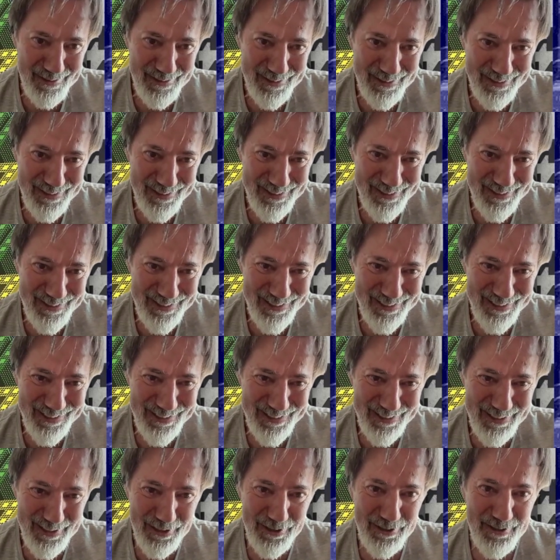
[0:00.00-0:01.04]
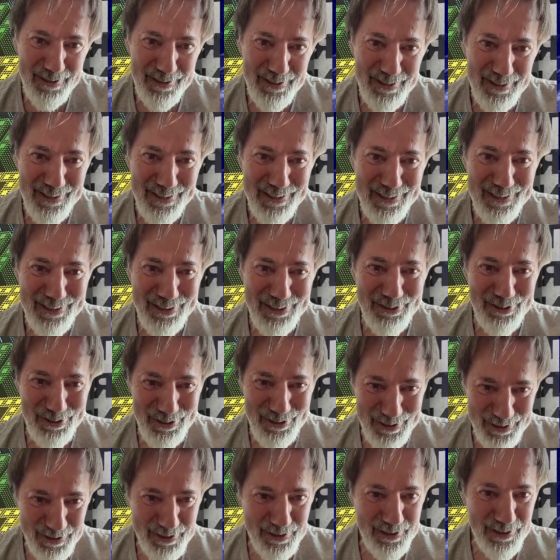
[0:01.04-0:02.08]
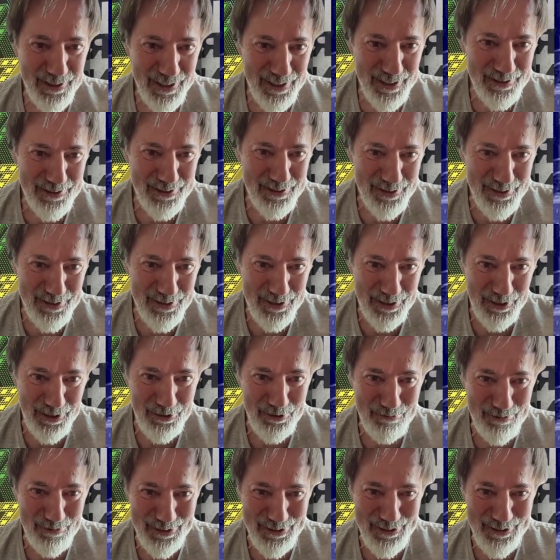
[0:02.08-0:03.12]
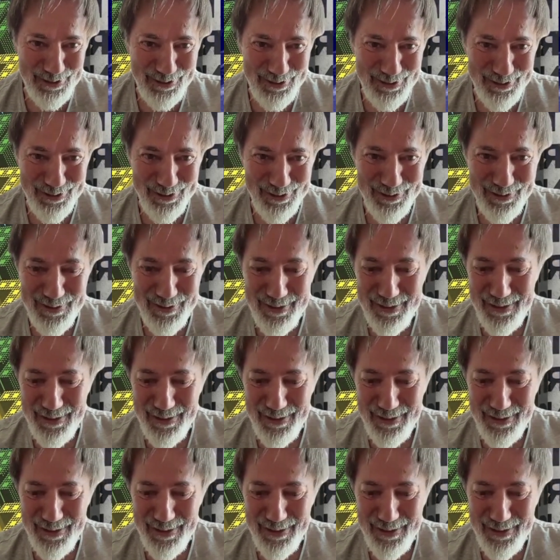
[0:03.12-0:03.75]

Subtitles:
in the 90s. Can you imagine,